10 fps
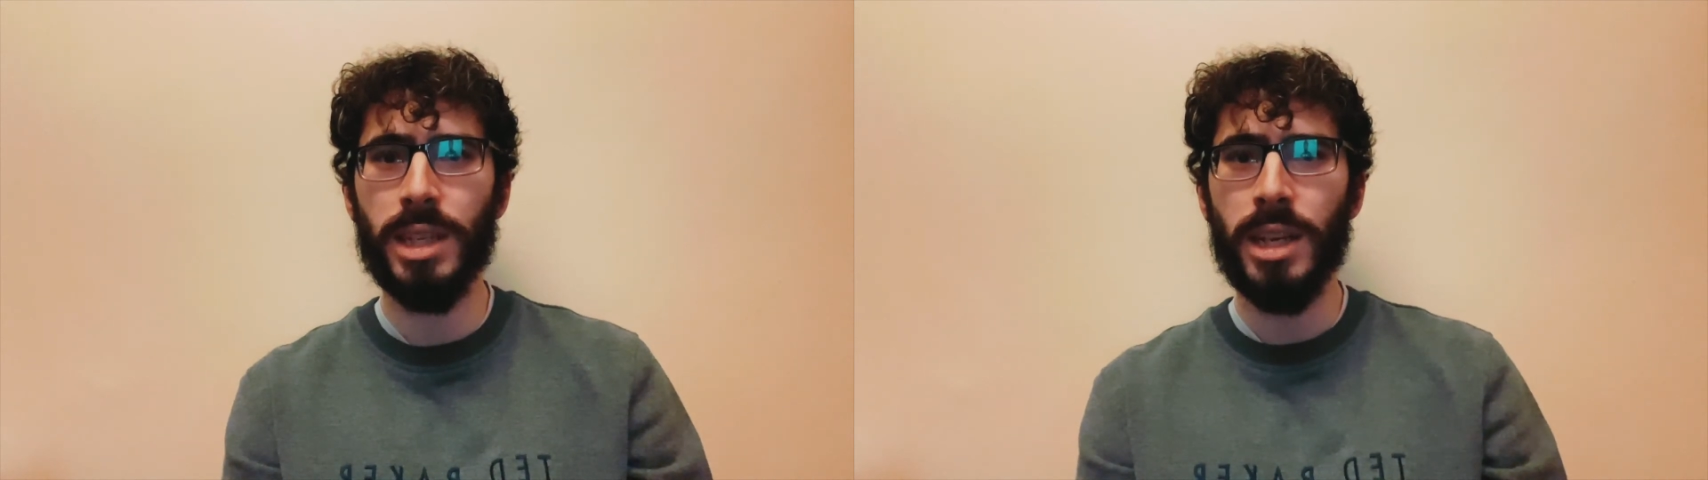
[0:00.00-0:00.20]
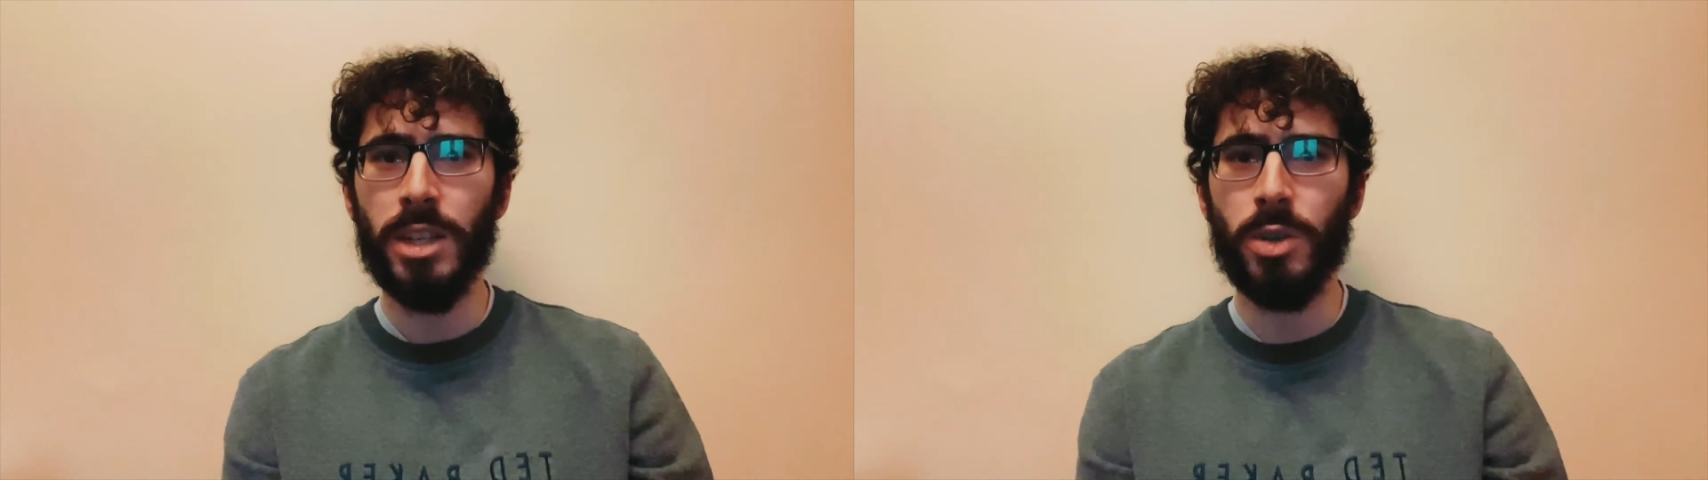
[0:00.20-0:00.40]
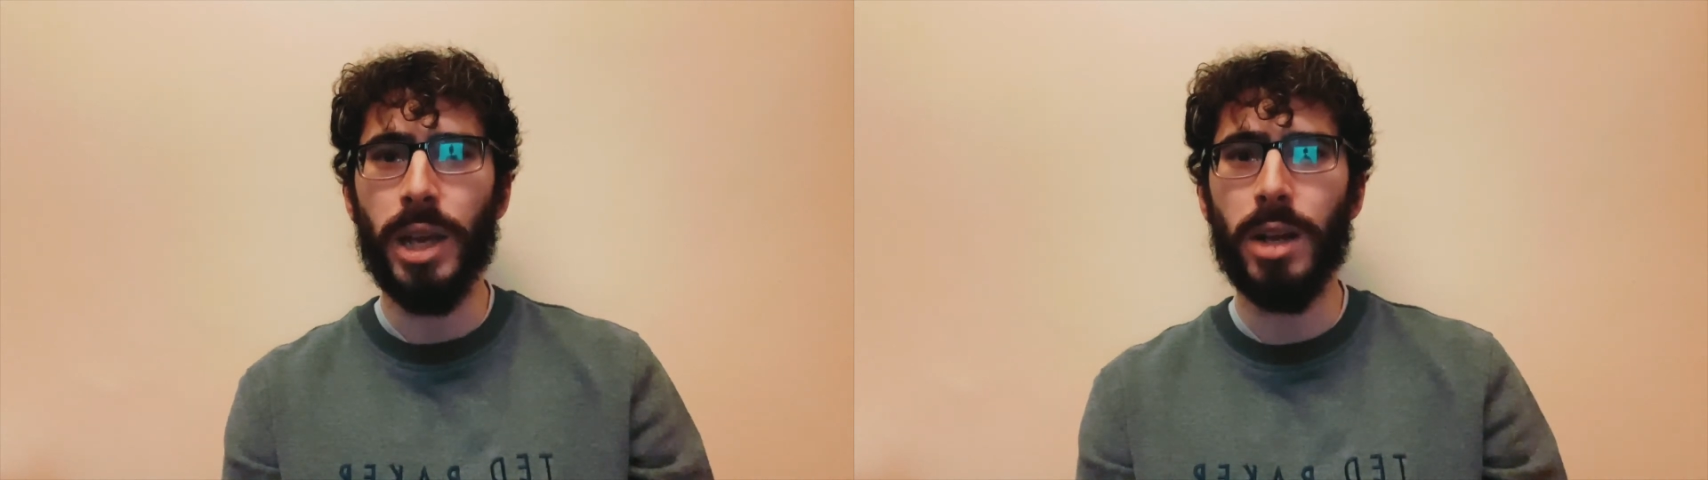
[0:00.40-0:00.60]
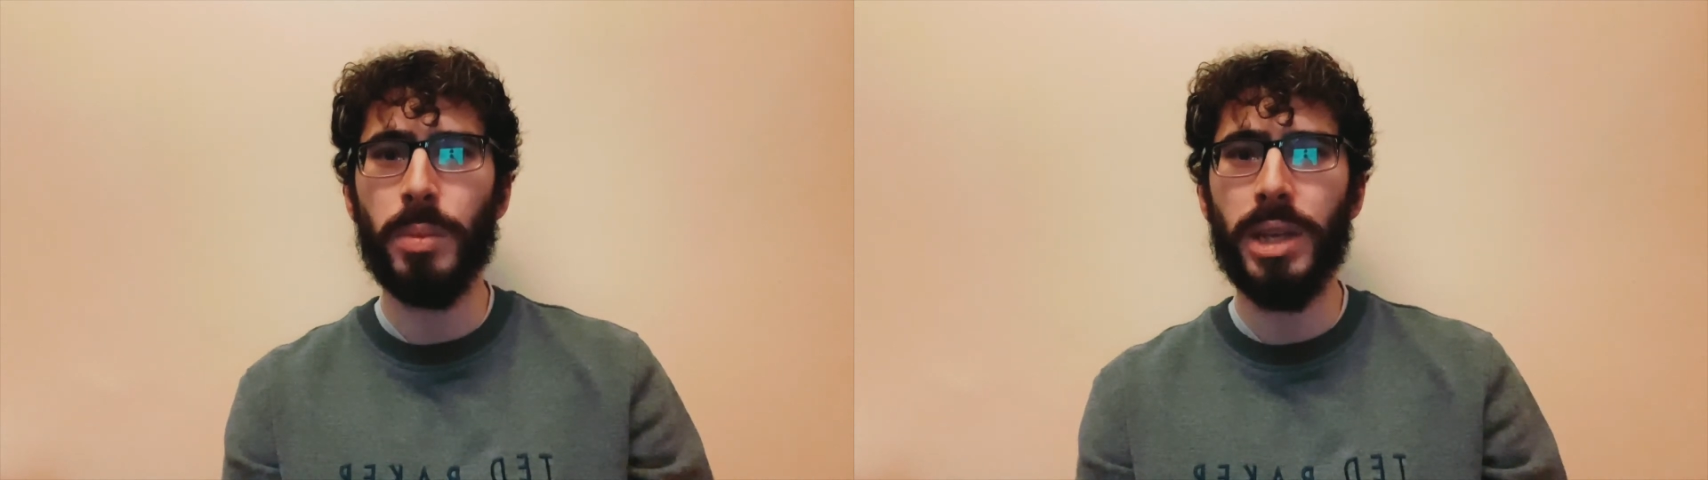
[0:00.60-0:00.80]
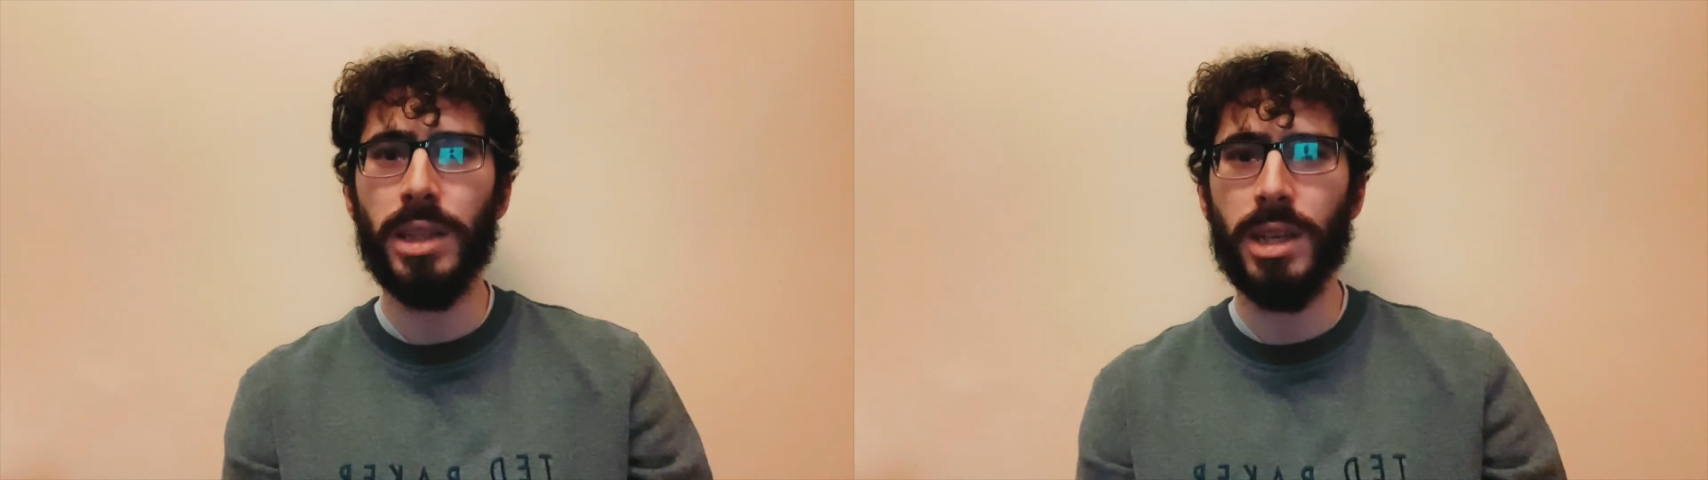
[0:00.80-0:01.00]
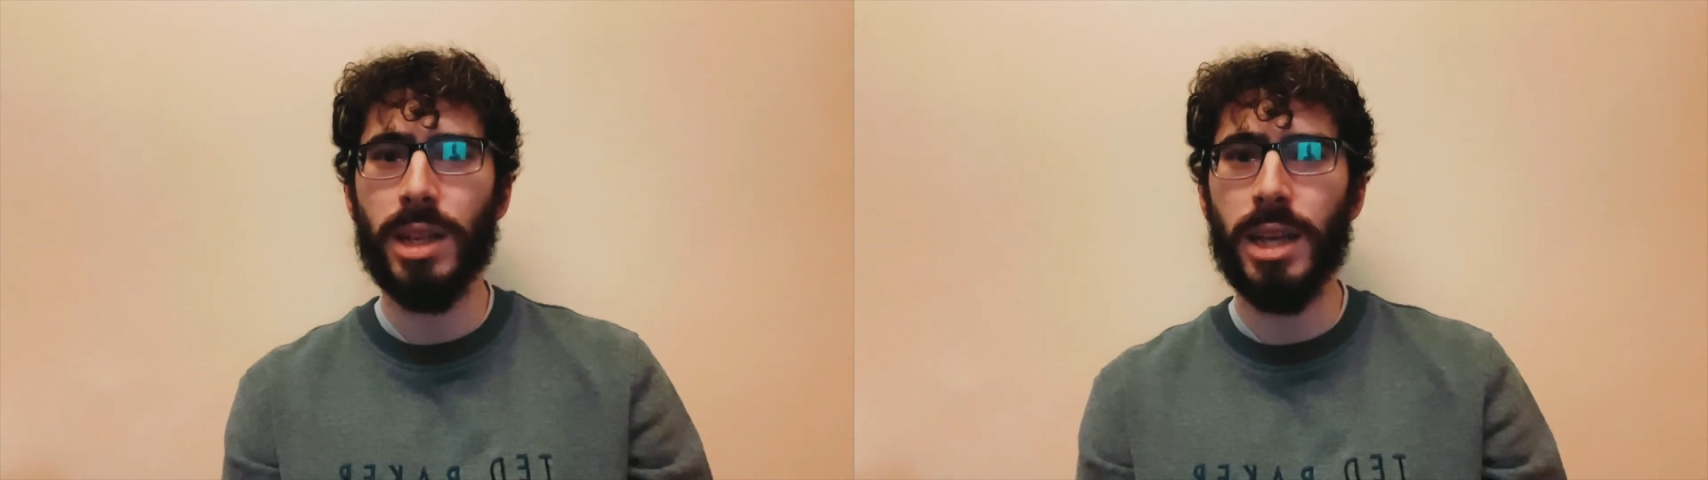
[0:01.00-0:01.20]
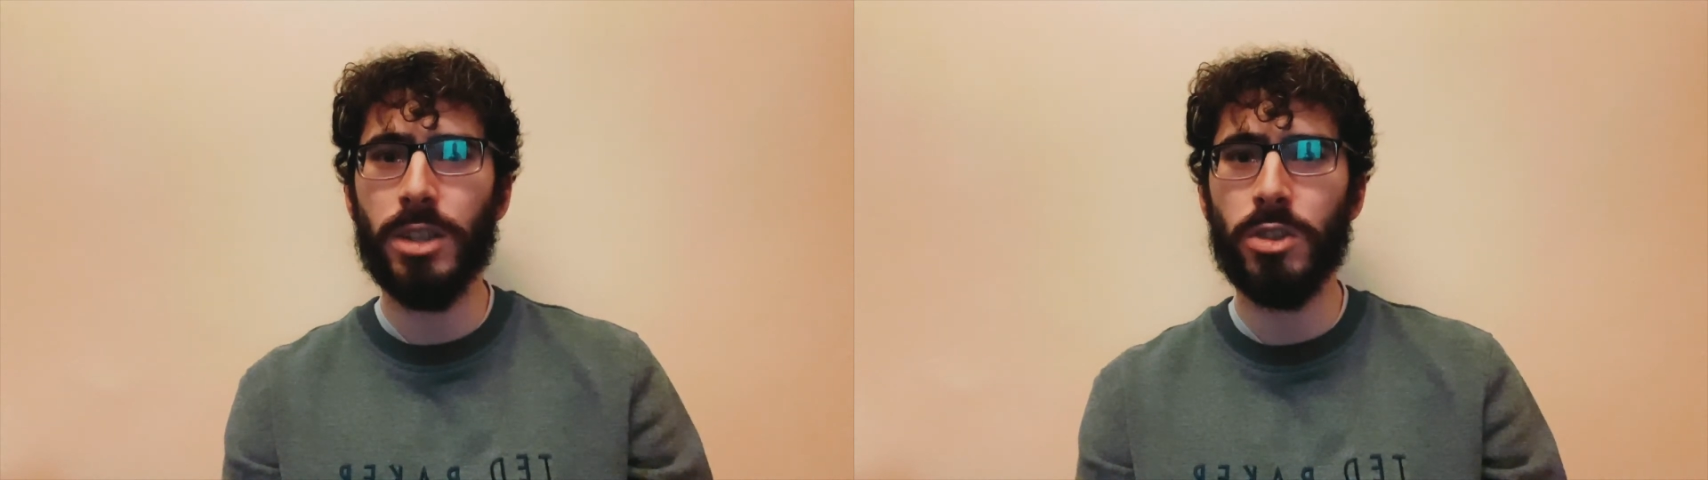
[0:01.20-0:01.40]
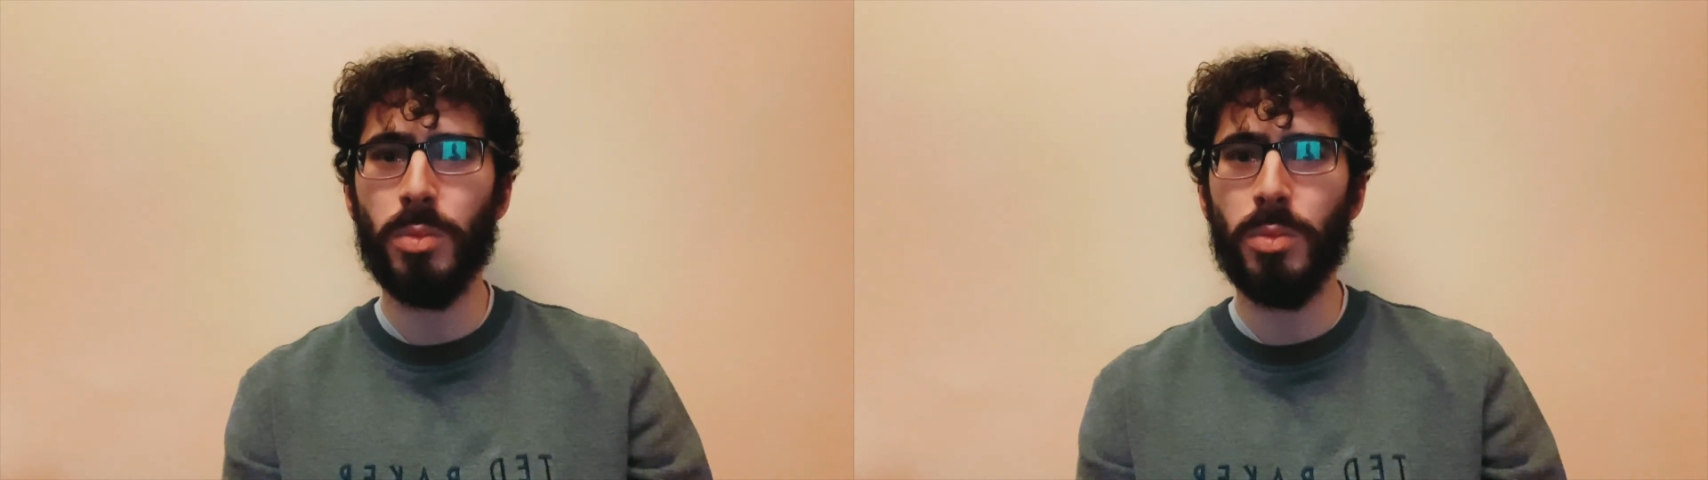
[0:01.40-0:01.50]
to help me in the classroom